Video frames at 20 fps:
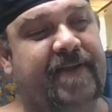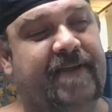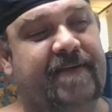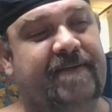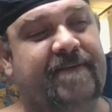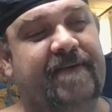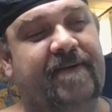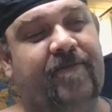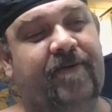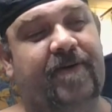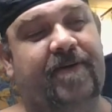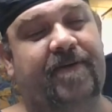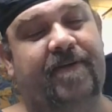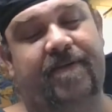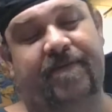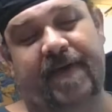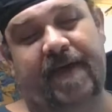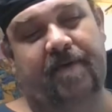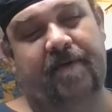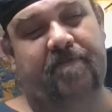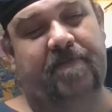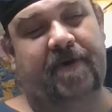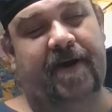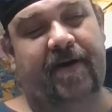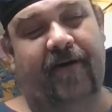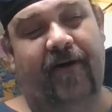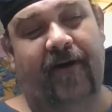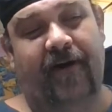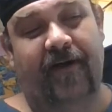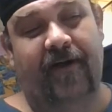DC versus
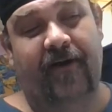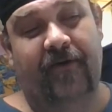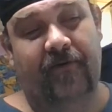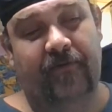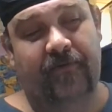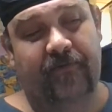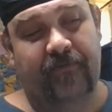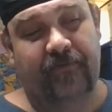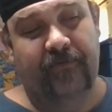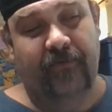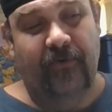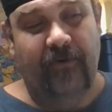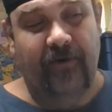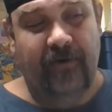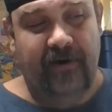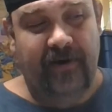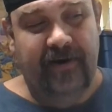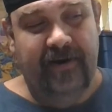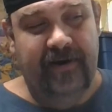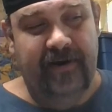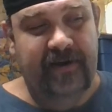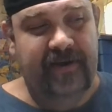Vampire All Out War